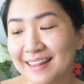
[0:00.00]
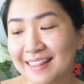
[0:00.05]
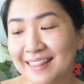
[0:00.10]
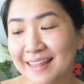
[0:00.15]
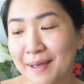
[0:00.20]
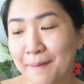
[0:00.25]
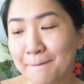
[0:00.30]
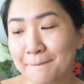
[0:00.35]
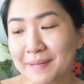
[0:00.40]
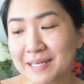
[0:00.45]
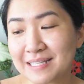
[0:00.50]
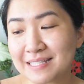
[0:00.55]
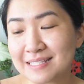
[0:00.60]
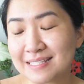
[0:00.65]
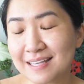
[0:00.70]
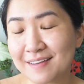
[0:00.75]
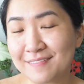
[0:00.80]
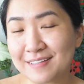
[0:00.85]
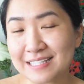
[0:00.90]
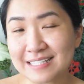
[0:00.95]
numbers
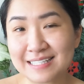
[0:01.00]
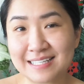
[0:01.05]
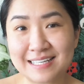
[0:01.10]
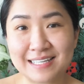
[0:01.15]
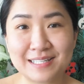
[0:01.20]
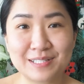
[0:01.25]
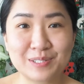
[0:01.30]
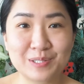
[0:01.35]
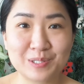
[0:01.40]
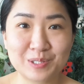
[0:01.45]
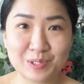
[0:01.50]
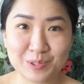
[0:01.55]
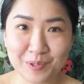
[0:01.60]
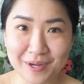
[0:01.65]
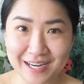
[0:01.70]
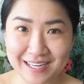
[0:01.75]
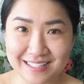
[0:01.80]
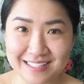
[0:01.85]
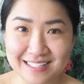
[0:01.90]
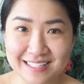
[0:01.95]
17 to
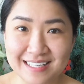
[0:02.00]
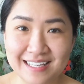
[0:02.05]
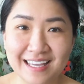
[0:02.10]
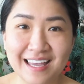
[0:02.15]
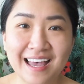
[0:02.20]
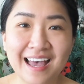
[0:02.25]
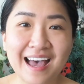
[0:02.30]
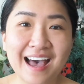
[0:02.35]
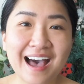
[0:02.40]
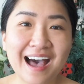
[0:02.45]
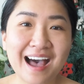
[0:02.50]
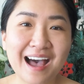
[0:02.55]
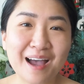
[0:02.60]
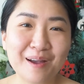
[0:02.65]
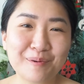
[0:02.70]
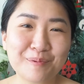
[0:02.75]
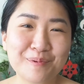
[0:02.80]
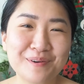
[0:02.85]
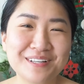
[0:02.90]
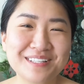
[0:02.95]
20.
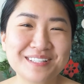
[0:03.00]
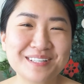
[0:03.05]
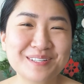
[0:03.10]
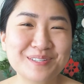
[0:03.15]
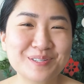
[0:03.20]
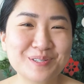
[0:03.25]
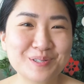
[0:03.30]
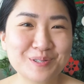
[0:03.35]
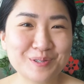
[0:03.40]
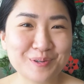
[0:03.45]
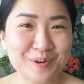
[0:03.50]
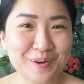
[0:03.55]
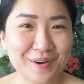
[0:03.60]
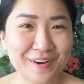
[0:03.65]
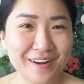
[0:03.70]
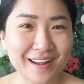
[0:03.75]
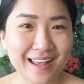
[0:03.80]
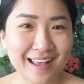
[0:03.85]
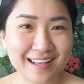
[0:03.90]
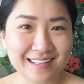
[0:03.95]
I wasn't
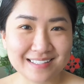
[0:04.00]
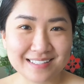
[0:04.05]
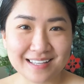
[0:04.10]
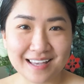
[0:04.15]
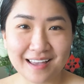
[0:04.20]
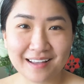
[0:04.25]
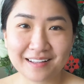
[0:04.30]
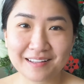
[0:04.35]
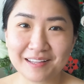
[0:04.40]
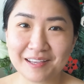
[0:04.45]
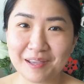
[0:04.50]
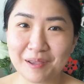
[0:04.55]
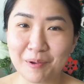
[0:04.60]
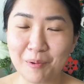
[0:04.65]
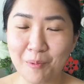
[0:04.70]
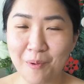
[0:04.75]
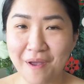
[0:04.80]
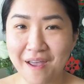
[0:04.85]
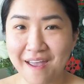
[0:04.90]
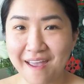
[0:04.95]
sure exactly
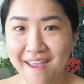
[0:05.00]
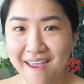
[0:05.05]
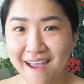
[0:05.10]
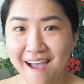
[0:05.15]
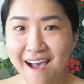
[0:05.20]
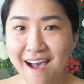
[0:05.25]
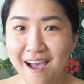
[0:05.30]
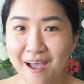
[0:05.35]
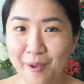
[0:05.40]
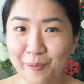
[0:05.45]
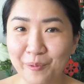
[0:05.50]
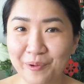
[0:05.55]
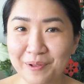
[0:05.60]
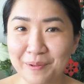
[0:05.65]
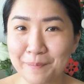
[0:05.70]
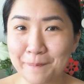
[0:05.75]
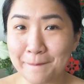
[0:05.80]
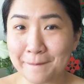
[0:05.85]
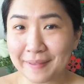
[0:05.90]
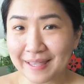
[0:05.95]
where I would
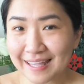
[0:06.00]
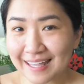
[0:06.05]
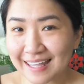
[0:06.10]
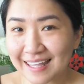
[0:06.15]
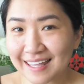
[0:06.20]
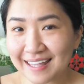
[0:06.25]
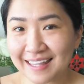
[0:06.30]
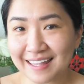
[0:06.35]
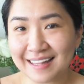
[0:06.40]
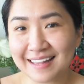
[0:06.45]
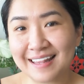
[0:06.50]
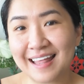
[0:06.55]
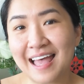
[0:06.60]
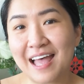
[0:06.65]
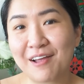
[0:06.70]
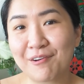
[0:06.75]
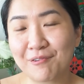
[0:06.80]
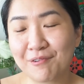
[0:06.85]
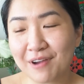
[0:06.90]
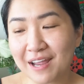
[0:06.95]
be in
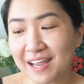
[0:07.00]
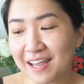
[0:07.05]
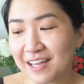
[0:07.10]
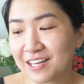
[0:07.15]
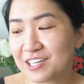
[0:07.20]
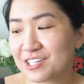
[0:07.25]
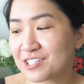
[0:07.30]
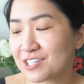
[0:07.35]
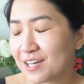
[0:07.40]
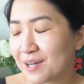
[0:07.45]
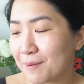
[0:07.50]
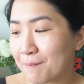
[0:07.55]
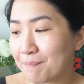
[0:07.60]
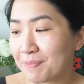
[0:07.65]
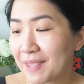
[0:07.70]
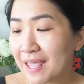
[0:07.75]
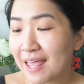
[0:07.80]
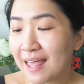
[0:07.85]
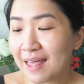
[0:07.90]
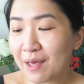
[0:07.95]
that range.
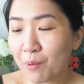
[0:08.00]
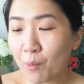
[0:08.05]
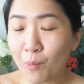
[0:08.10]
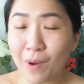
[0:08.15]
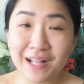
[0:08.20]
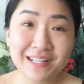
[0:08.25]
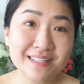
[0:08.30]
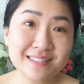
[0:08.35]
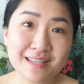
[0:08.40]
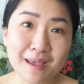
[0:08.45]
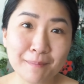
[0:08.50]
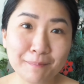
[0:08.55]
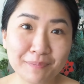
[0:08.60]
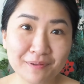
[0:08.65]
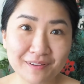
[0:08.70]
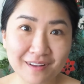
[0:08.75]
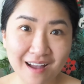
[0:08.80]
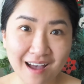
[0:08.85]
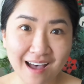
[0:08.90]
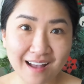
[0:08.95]
One
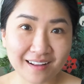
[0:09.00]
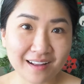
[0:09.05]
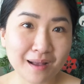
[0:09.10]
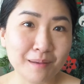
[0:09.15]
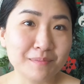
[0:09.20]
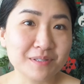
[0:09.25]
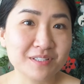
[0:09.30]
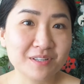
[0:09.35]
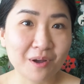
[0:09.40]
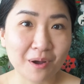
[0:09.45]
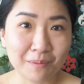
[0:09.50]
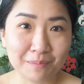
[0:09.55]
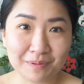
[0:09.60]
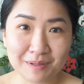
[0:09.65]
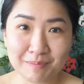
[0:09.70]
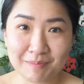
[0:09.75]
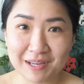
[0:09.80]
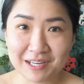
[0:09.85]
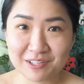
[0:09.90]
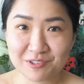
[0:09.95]
sample card comes
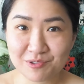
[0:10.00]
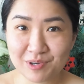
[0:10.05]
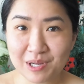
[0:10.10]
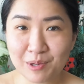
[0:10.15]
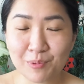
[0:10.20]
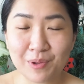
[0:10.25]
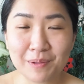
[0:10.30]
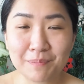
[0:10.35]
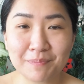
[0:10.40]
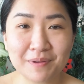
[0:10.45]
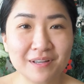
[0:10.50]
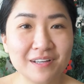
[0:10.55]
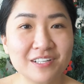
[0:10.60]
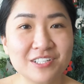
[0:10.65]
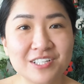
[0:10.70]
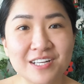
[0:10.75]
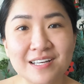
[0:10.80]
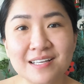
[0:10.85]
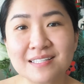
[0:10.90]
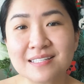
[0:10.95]
complimentary with
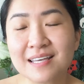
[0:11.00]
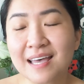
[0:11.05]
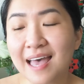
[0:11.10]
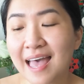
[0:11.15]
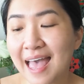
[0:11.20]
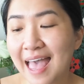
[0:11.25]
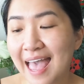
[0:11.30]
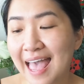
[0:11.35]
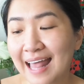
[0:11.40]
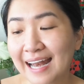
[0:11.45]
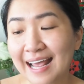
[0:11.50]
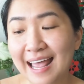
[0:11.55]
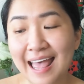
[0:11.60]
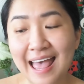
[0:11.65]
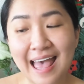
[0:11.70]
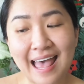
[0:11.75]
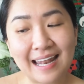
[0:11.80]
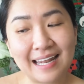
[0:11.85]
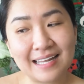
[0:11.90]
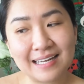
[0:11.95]
purchase, and I
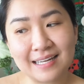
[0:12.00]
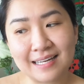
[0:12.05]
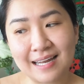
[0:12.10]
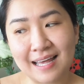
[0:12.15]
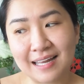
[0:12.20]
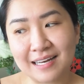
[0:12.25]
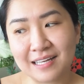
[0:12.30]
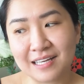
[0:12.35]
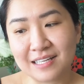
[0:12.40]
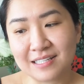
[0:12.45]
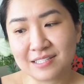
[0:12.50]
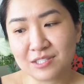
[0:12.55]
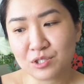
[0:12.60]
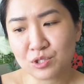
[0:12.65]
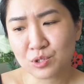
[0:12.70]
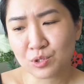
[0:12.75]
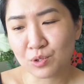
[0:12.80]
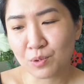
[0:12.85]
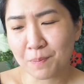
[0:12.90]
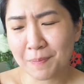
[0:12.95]
added another
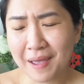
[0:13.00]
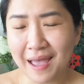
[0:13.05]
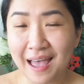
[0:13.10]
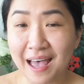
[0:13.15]
£2,